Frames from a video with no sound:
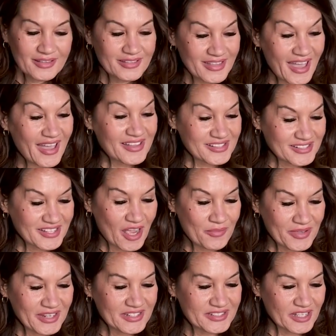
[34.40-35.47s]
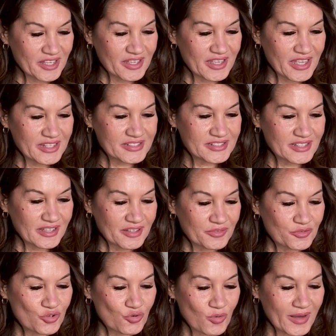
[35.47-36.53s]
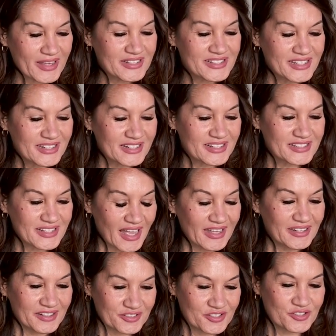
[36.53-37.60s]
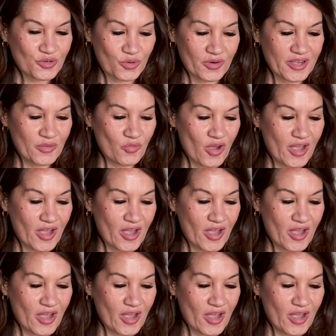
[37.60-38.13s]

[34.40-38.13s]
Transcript: Yes, I mean it's a it's a crazy and exciting story I'm